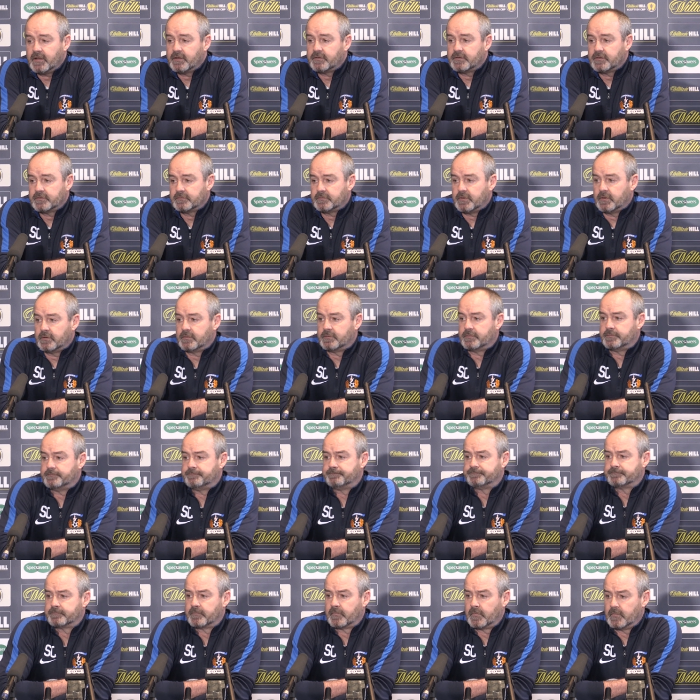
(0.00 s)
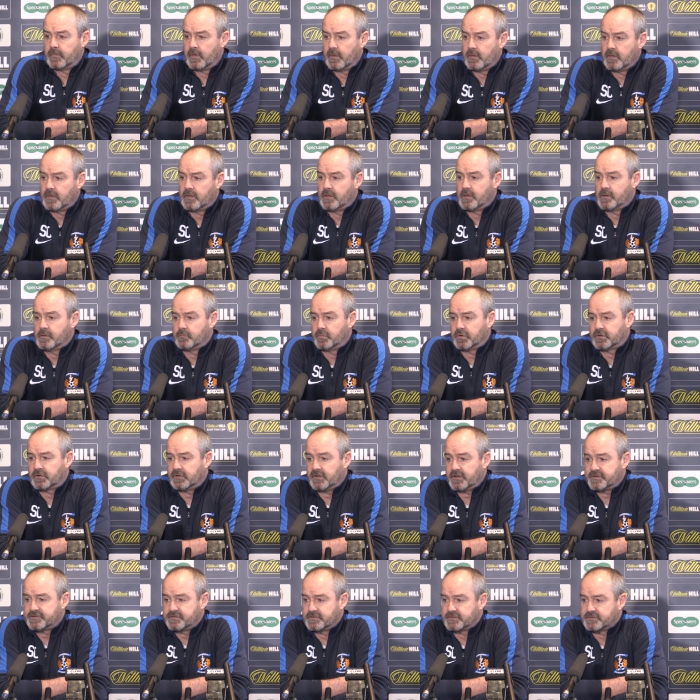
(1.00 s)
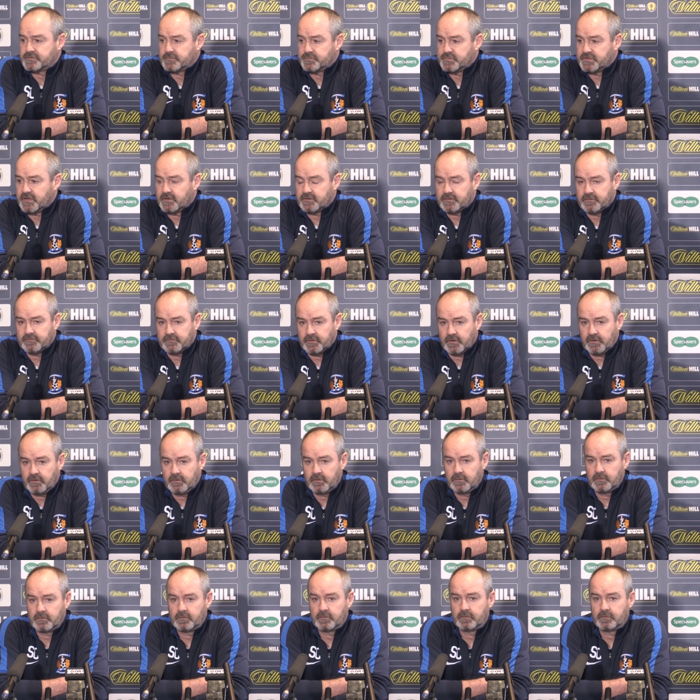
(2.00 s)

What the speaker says: No, but class is subjective, eh?